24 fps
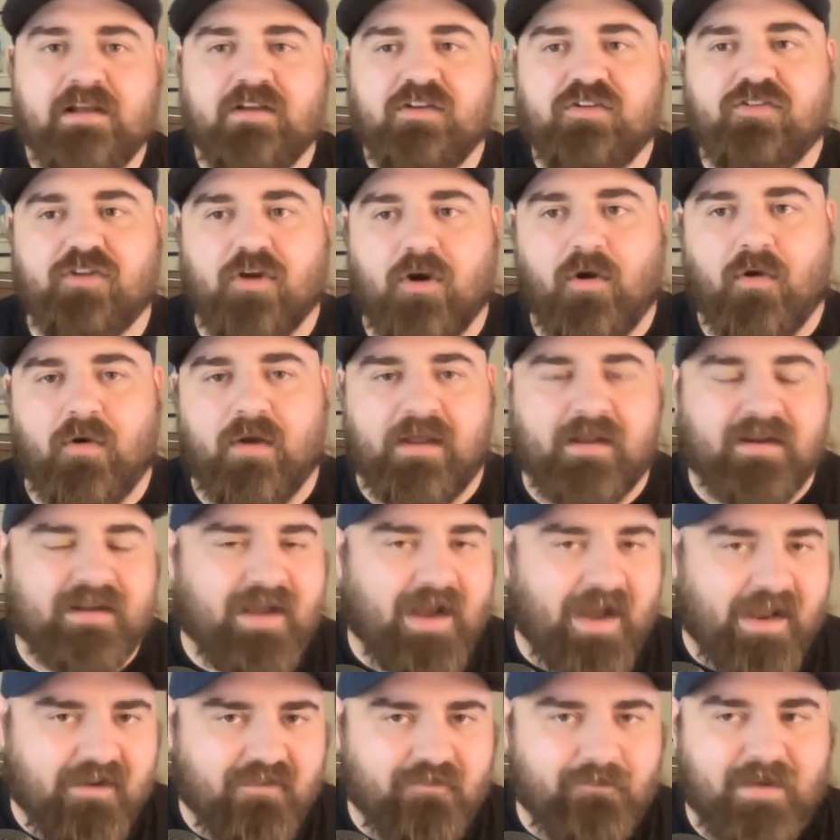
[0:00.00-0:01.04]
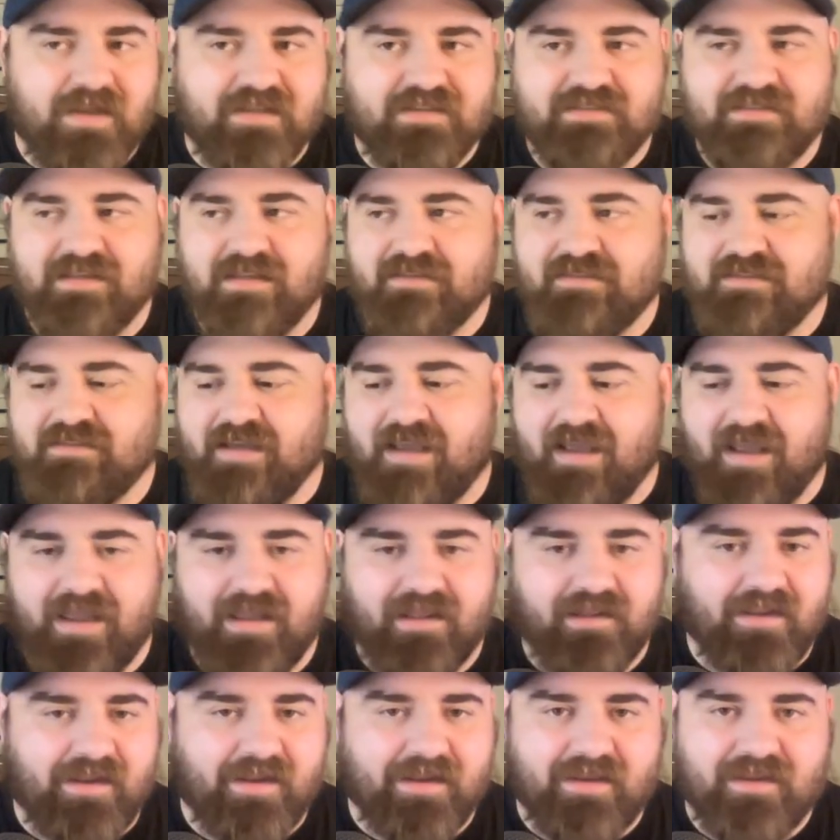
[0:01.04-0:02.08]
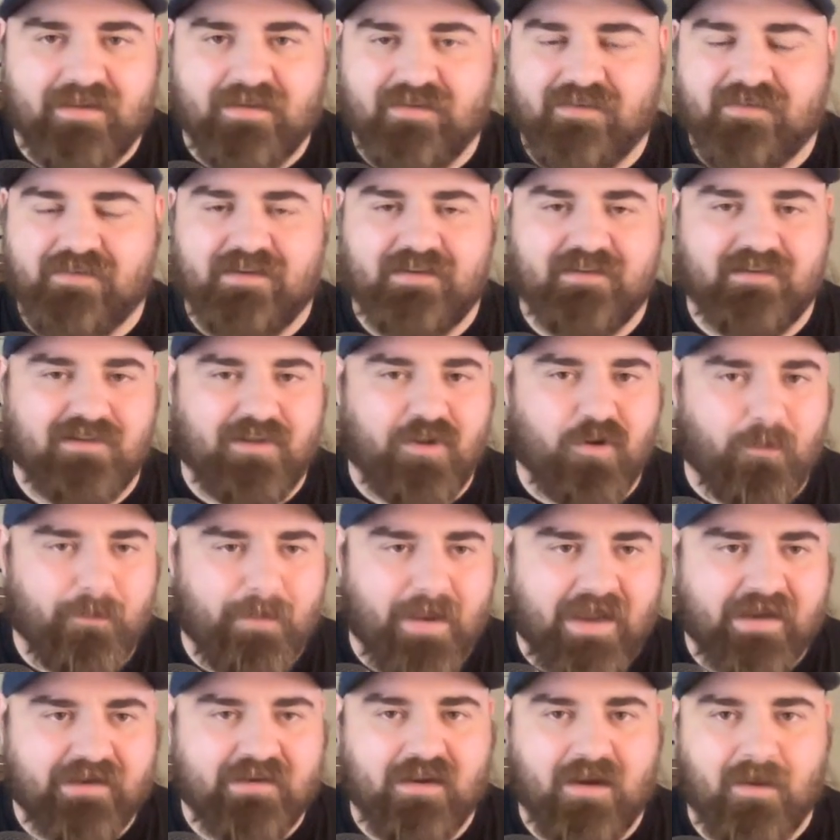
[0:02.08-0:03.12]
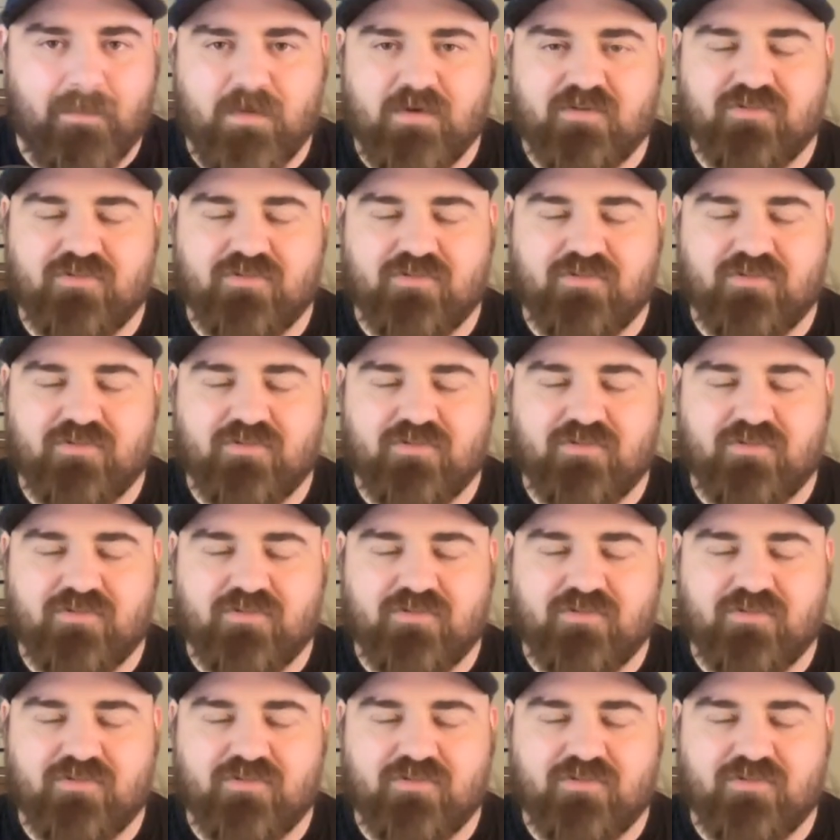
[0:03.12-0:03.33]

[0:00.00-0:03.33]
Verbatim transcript: So it kind of made sense to, hey, like he's he's a little banged up.